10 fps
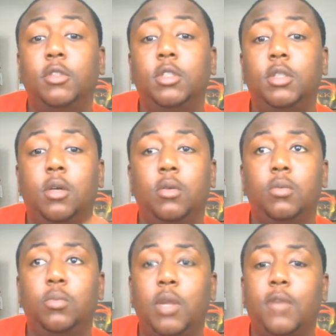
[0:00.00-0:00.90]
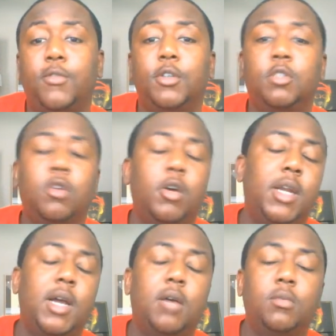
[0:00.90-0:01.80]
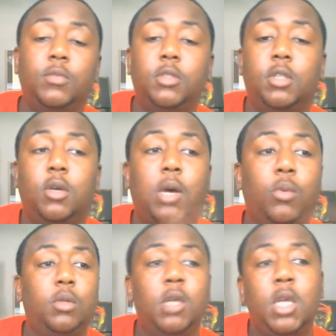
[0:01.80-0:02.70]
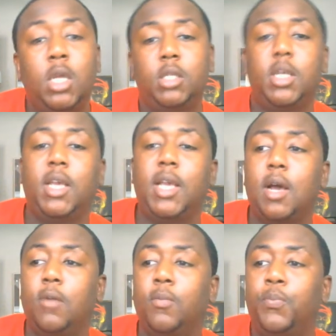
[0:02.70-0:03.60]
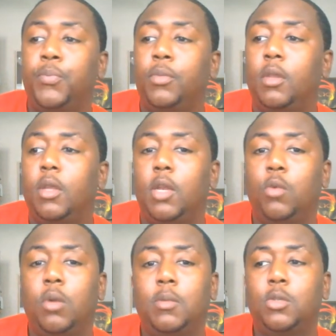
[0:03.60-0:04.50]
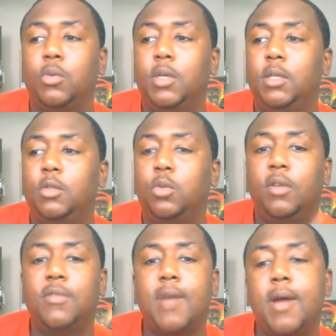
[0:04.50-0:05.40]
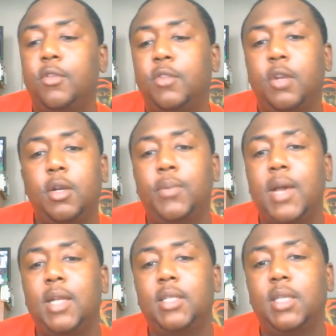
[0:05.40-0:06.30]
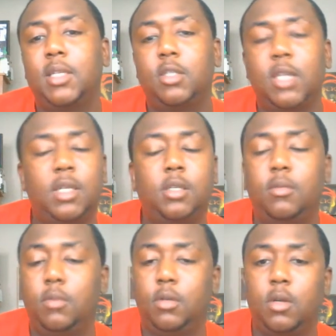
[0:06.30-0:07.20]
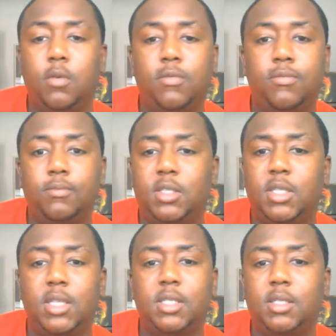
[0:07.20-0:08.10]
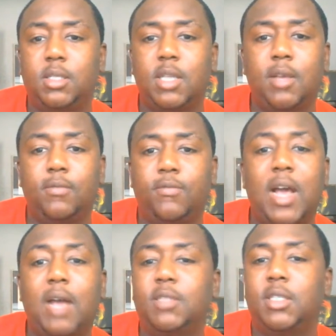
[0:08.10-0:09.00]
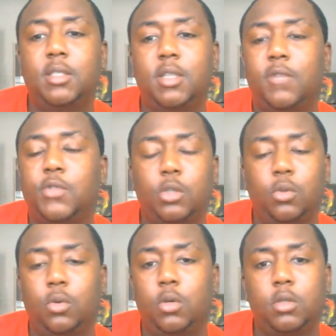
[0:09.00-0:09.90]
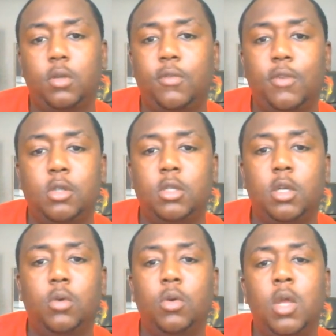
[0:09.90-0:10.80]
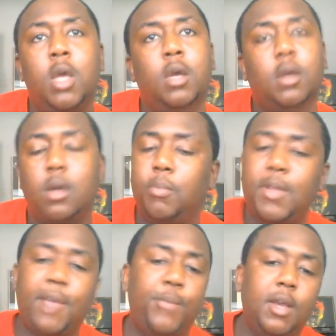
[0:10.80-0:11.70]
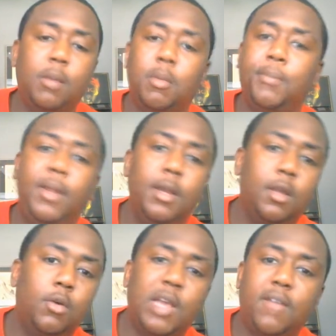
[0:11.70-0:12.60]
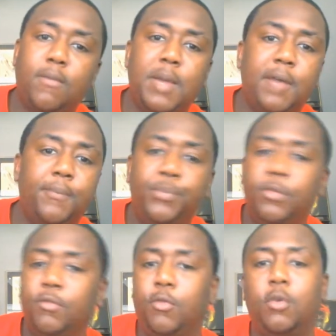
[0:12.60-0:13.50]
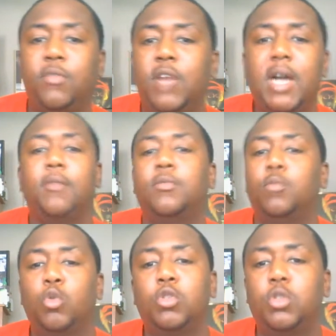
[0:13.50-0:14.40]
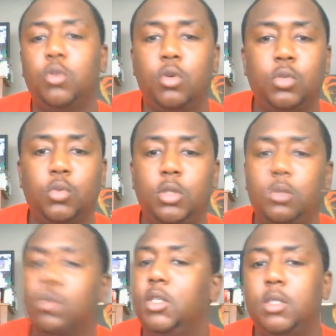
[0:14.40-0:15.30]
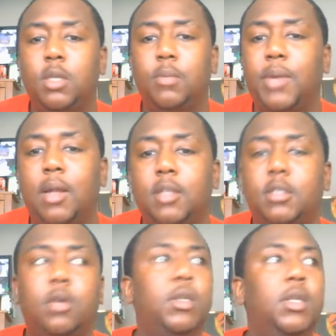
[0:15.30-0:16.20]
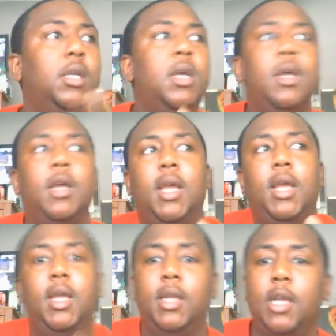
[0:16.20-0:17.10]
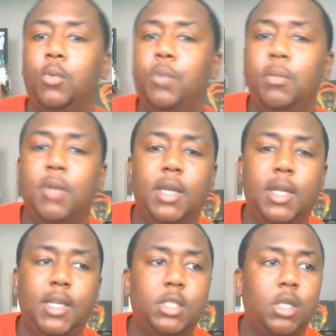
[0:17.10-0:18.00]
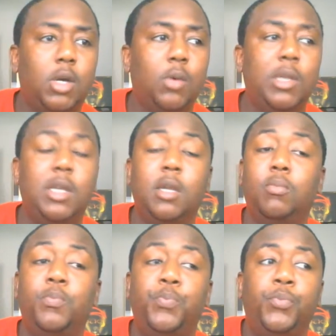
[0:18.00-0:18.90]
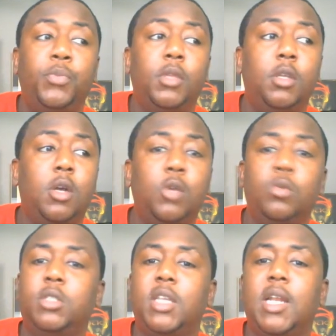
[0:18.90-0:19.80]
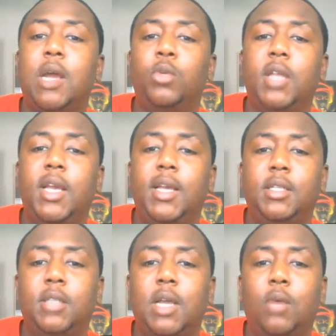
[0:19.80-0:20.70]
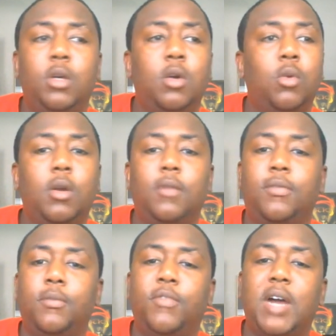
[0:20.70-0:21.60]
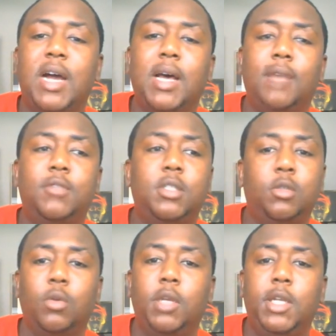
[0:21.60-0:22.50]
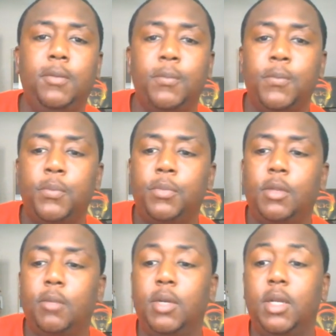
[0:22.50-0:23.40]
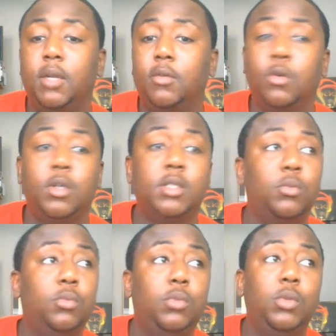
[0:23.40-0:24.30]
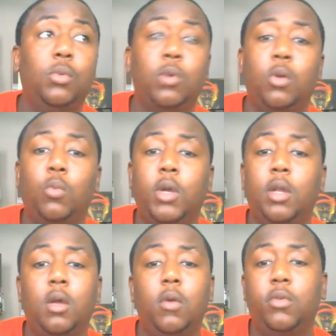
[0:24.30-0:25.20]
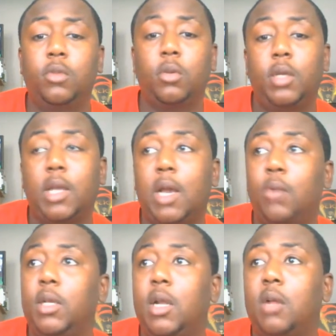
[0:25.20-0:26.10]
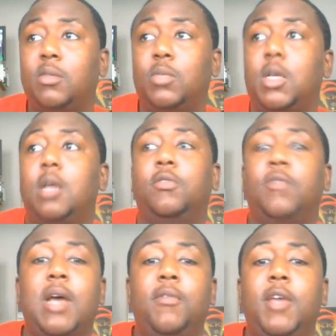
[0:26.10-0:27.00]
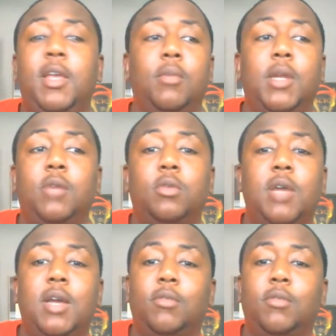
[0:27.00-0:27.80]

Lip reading: When I first started out, so I would take out anywhere between 25 to 30 pallets at six, seven, five, six different stores on the first load. Come back, pick up my B load, have about 4 or 5 more stores with 20 some pallets on it, and that would be my day. So I would end up, it was 10-hour days. I would go to work from 5 to 3, but of course, we would work well over 3. I would get off sometimes 5 a.m. That was on average.